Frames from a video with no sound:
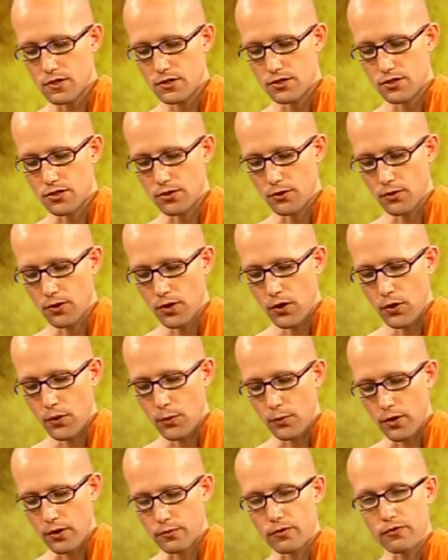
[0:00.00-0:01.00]
So
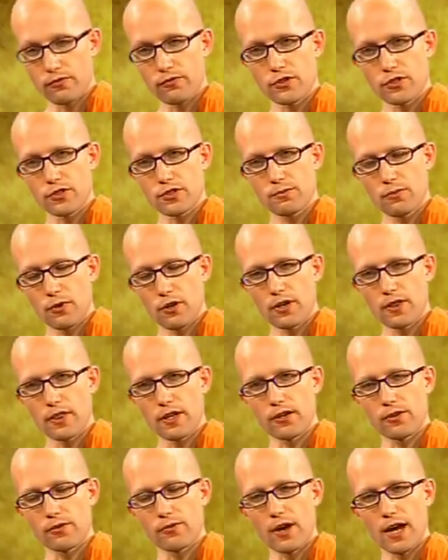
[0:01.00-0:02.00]
when we're first born,
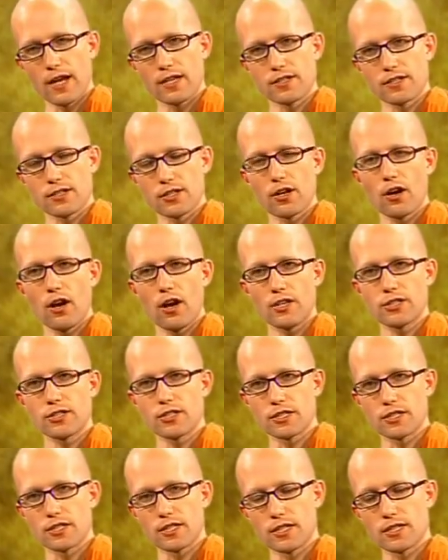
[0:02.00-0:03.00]
there arises a
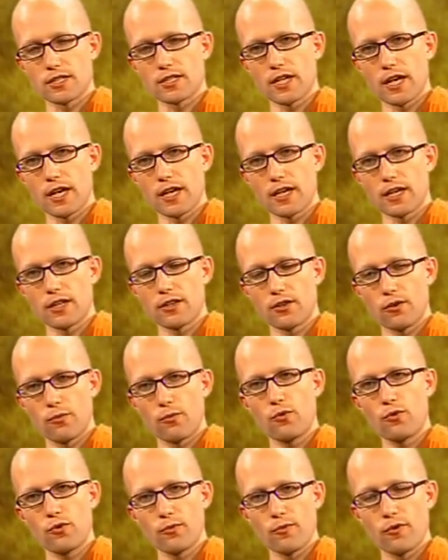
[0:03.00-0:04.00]
consciousness, say, in the
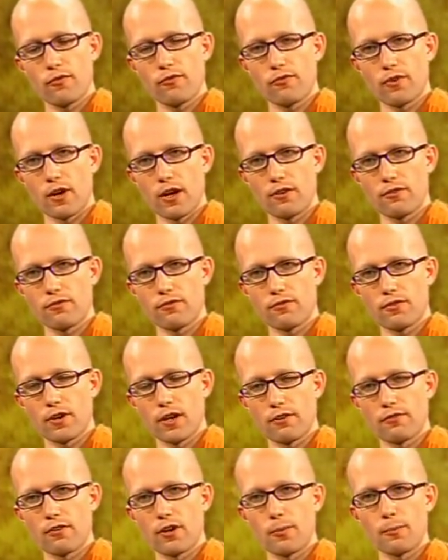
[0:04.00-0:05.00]
womb of, of,
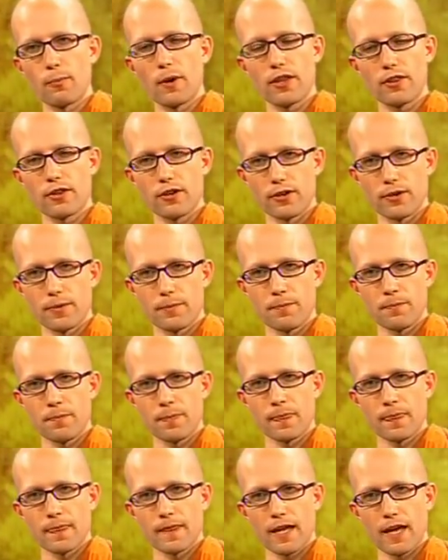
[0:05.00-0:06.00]
of our mother.
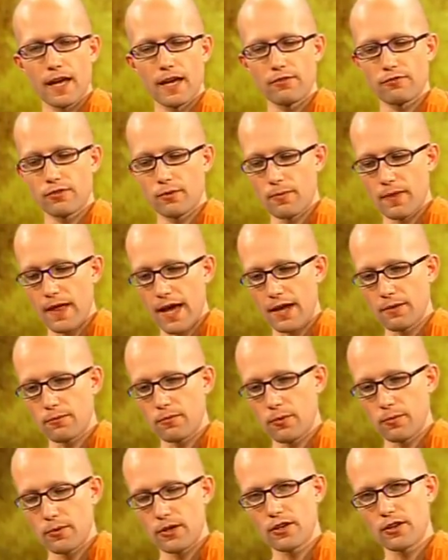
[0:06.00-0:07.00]
And from that
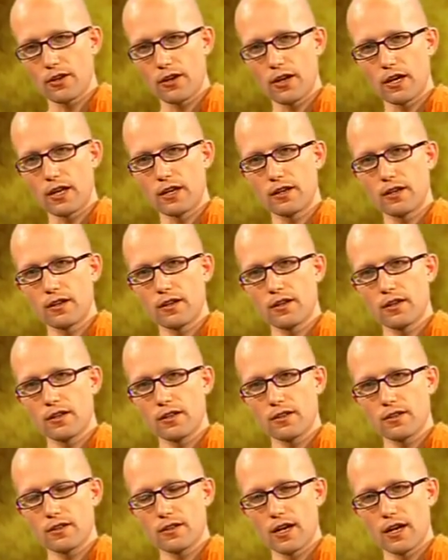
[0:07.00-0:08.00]
moment on,
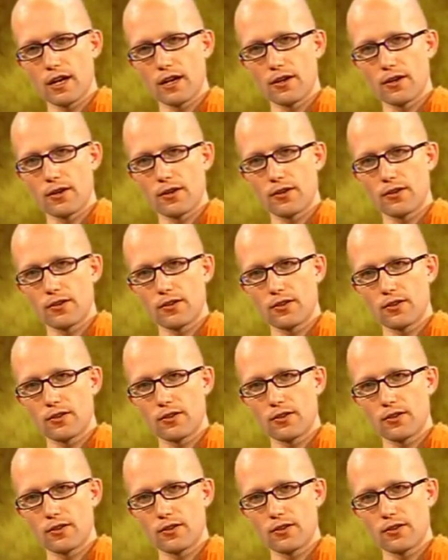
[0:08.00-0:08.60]
uh,